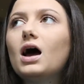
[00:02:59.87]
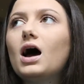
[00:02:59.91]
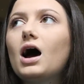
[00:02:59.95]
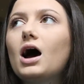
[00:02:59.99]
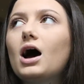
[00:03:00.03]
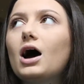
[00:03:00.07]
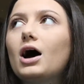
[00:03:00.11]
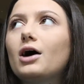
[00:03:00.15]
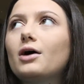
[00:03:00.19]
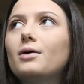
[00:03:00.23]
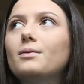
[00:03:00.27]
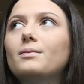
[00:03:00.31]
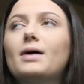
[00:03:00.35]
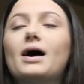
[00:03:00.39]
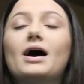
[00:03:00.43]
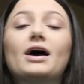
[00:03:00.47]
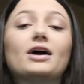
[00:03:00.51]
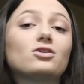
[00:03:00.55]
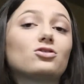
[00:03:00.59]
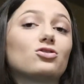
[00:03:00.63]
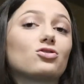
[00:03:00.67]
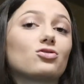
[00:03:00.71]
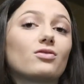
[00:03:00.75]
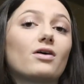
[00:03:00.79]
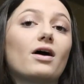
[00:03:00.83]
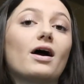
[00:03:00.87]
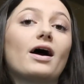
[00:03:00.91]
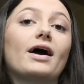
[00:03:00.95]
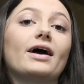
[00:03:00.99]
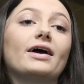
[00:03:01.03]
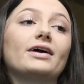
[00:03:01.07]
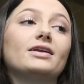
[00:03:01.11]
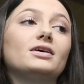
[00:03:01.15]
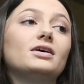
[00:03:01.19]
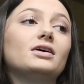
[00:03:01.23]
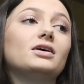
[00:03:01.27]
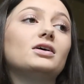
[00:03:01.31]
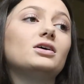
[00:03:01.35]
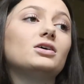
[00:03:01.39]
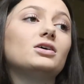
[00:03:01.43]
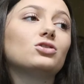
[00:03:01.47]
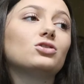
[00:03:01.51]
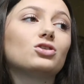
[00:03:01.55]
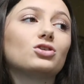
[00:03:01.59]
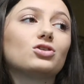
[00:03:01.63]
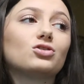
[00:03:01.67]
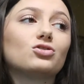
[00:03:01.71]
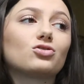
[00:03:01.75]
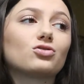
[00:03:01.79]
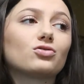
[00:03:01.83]
I tried
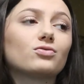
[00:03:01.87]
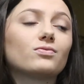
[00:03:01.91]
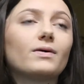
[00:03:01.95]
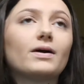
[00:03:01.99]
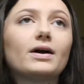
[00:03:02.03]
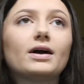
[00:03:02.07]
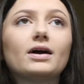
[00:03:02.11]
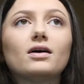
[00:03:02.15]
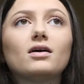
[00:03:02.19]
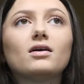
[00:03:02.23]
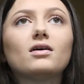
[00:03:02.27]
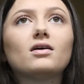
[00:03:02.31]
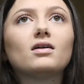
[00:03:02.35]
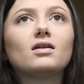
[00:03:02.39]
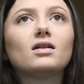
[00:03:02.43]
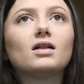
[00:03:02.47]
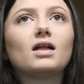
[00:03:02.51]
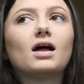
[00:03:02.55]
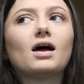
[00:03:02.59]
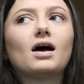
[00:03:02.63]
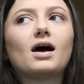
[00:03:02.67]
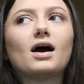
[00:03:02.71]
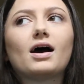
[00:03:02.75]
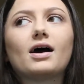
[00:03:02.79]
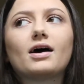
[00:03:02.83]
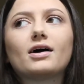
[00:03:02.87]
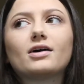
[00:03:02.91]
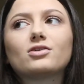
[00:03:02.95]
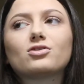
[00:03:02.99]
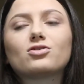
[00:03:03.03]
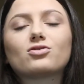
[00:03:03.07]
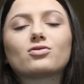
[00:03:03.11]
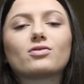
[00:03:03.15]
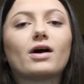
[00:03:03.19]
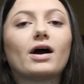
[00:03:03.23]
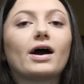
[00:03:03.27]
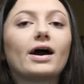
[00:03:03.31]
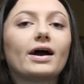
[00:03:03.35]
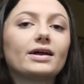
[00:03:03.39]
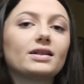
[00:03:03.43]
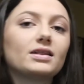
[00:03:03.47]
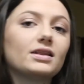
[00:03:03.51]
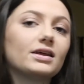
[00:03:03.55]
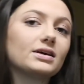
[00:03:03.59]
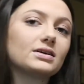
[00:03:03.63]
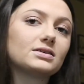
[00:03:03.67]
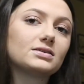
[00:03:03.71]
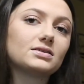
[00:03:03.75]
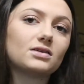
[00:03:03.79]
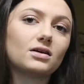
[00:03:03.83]
ginger ale, I tried
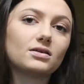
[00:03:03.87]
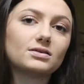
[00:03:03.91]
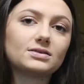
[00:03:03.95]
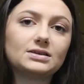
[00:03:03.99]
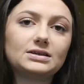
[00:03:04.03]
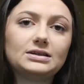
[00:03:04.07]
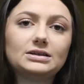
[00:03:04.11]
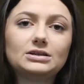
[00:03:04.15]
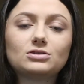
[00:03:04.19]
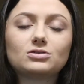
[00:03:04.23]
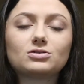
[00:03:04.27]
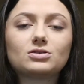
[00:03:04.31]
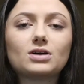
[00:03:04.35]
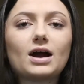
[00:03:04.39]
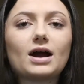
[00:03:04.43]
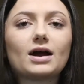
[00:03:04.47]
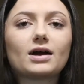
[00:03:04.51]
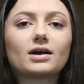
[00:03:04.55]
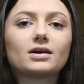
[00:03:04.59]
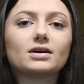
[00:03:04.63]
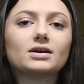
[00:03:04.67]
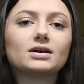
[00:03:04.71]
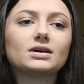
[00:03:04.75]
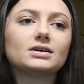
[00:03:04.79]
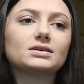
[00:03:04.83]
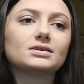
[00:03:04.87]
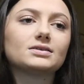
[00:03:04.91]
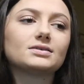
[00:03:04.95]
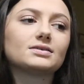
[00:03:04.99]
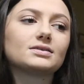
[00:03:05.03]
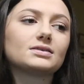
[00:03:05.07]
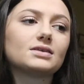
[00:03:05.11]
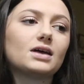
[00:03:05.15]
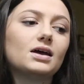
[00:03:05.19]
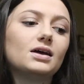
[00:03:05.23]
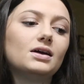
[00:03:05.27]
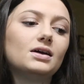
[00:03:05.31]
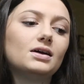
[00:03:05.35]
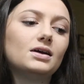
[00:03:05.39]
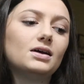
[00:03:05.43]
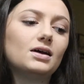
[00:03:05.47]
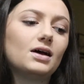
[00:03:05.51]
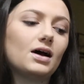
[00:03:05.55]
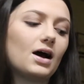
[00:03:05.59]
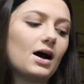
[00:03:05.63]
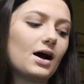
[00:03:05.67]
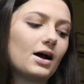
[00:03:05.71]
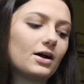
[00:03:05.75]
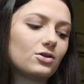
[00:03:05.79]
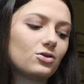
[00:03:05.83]
like saltine crackers,
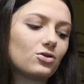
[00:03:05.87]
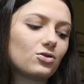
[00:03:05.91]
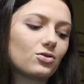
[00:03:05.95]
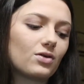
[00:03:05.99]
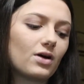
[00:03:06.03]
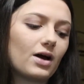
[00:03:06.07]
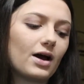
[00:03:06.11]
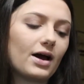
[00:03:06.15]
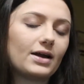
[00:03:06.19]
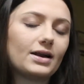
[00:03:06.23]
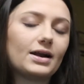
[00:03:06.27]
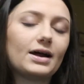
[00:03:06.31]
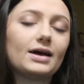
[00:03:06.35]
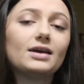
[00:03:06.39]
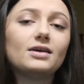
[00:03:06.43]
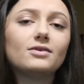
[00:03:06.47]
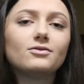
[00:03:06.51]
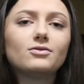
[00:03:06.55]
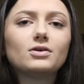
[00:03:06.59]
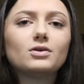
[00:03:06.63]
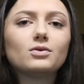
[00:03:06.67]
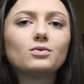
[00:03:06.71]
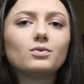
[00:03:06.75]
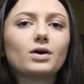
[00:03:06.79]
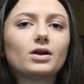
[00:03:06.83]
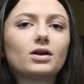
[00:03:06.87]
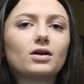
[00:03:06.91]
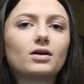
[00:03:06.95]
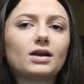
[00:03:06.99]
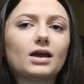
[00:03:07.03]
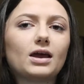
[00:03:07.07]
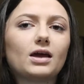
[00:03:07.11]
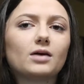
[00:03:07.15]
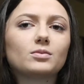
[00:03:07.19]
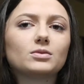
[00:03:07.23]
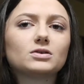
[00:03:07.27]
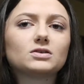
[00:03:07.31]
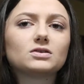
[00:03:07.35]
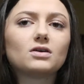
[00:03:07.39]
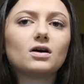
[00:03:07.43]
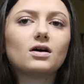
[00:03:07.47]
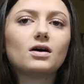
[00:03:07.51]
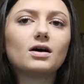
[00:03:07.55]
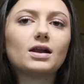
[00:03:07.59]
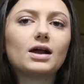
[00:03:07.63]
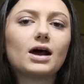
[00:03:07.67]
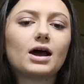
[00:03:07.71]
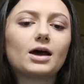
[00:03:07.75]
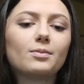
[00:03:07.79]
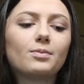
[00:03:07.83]
I even went on
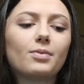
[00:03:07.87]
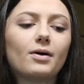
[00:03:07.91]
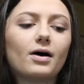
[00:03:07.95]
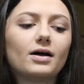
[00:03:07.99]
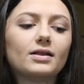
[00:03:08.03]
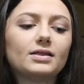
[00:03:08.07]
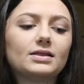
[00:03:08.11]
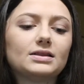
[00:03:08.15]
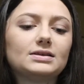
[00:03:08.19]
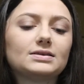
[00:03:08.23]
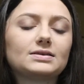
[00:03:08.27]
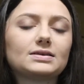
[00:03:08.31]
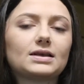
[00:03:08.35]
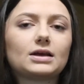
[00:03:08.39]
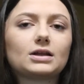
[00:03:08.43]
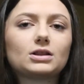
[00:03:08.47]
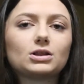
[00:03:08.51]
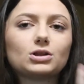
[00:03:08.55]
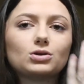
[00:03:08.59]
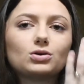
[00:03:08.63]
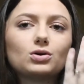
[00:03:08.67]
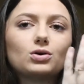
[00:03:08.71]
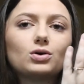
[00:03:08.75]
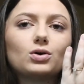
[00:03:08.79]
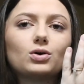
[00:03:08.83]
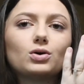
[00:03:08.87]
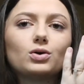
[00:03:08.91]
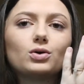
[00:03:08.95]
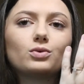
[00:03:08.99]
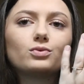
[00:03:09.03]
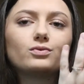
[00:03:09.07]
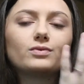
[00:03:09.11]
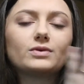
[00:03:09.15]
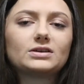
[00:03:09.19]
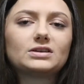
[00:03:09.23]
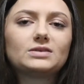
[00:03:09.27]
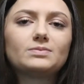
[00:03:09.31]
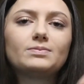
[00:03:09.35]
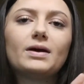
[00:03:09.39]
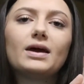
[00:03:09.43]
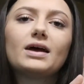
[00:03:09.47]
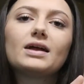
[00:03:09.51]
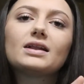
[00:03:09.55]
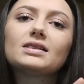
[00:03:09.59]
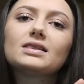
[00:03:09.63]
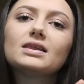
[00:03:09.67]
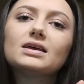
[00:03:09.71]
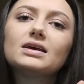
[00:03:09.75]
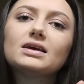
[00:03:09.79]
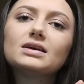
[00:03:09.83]
Amazon. I bought these like little
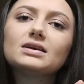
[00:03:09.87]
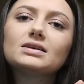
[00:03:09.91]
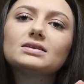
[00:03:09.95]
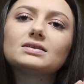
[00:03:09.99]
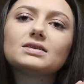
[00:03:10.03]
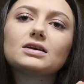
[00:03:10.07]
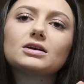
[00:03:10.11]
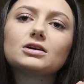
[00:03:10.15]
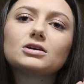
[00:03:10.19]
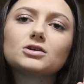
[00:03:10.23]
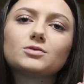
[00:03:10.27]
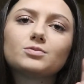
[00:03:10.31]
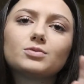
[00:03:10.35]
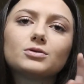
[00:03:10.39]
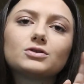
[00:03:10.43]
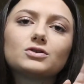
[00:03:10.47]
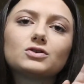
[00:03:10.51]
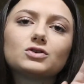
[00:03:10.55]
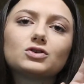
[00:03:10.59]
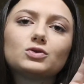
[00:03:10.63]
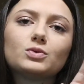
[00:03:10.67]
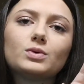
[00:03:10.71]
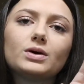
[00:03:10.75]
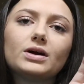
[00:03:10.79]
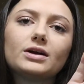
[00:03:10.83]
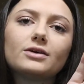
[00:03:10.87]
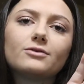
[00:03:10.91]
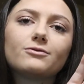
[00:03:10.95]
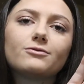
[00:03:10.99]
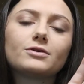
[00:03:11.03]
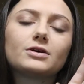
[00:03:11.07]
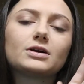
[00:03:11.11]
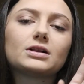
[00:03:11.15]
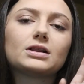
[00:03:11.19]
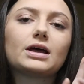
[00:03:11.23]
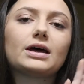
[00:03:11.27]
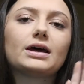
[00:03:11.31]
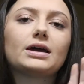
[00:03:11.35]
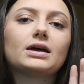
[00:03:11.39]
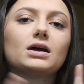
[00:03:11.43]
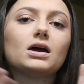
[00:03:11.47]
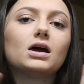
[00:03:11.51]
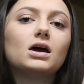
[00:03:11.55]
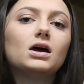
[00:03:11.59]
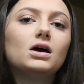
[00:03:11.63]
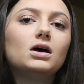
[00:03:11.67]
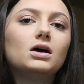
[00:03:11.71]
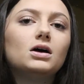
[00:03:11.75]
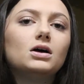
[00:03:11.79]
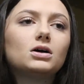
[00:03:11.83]
wristband things that you're supposed to wear for like
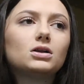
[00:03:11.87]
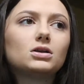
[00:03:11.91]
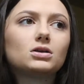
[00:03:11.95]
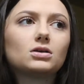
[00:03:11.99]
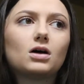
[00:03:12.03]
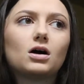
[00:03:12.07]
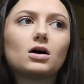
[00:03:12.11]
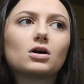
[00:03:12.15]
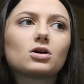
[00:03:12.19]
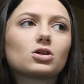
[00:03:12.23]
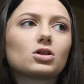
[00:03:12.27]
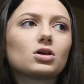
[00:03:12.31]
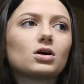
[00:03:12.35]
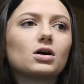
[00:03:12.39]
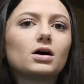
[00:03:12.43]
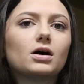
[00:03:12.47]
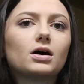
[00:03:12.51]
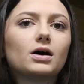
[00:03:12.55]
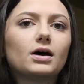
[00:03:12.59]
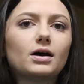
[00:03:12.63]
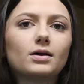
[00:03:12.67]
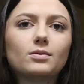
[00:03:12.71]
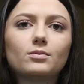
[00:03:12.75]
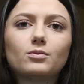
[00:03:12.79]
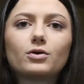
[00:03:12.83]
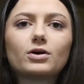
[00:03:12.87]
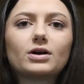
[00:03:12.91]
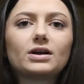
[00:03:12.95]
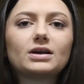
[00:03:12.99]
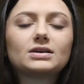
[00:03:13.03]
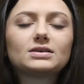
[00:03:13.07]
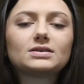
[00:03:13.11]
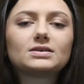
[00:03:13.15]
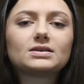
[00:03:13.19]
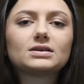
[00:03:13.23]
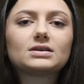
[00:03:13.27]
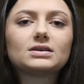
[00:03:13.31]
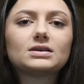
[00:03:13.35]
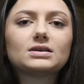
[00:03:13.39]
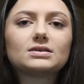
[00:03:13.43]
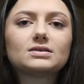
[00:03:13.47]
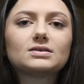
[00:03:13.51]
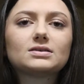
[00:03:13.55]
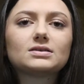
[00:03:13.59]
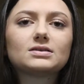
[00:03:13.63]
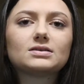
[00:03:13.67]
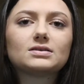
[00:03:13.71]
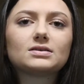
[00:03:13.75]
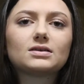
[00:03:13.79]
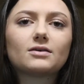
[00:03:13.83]
nausea and morning sickness
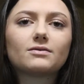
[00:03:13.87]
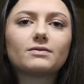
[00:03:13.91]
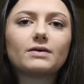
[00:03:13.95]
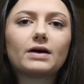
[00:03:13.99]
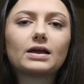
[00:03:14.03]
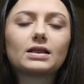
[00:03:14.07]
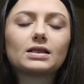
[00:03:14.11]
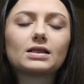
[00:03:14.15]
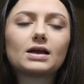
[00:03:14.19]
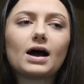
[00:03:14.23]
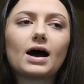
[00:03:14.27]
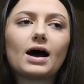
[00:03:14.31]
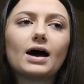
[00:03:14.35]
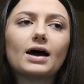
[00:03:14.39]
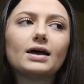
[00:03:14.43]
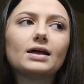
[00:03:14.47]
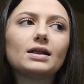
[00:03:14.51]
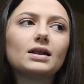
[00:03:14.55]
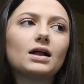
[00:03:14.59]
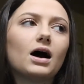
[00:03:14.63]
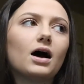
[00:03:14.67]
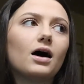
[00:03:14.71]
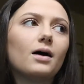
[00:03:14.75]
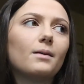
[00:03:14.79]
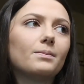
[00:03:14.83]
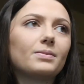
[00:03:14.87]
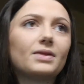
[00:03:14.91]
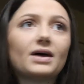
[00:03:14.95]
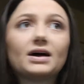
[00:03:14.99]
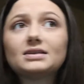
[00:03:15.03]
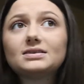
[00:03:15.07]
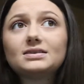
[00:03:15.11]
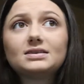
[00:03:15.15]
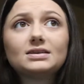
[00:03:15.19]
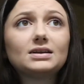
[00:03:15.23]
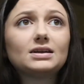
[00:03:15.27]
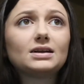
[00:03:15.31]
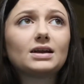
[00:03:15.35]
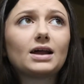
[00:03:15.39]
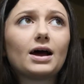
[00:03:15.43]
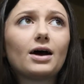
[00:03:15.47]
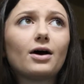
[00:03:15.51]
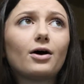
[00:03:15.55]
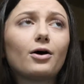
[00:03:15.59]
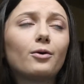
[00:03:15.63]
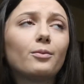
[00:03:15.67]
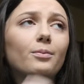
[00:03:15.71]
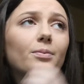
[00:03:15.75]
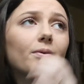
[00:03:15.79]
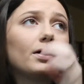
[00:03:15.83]
and stuff like that. That didn't
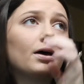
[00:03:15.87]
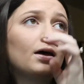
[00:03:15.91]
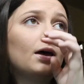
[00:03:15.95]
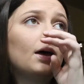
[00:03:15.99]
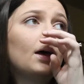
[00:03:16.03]
help.